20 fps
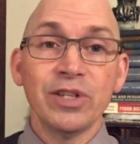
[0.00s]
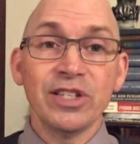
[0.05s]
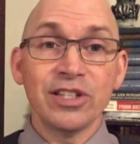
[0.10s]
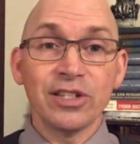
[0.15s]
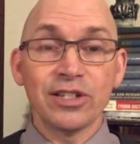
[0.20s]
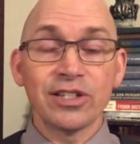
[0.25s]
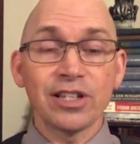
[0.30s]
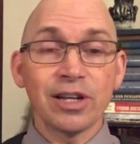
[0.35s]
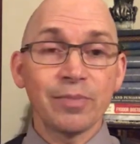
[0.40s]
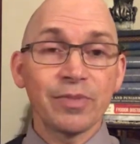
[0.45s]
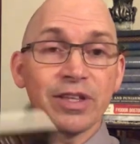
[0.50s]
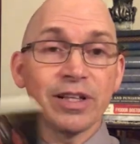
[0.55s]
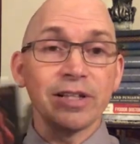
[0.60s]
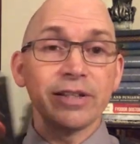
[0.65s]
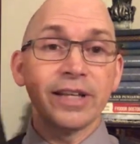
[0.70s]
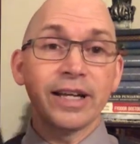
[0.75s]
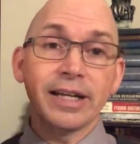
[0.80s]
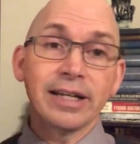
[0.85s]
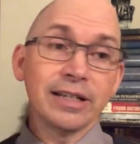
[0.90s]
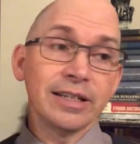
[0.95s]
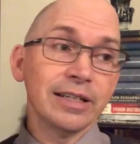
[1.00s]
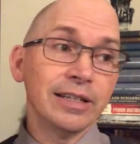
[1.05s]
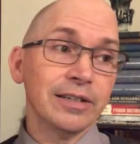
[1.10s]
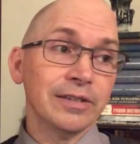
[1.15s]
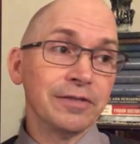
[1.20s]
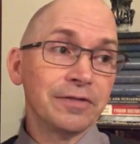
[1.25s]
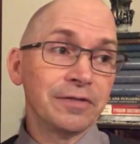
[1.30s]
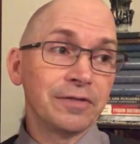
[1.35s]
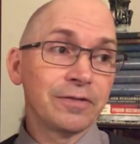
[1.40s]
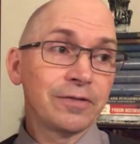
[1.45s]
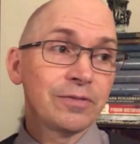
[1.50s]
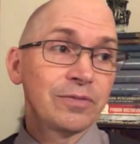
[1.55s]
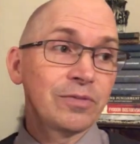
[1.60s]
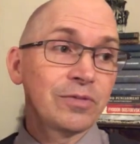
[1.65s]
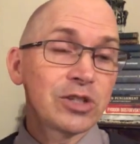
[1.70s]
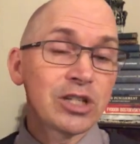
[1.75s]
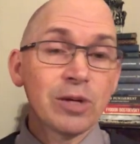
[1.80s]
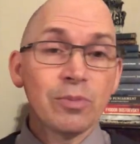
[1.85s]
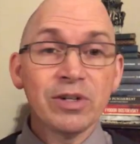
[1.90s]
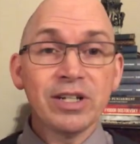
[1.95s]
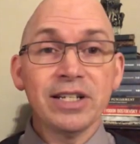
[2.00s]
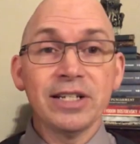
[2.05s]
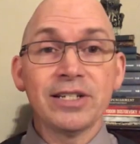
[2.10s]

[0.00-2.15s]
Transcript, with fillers: is it's something that if somebody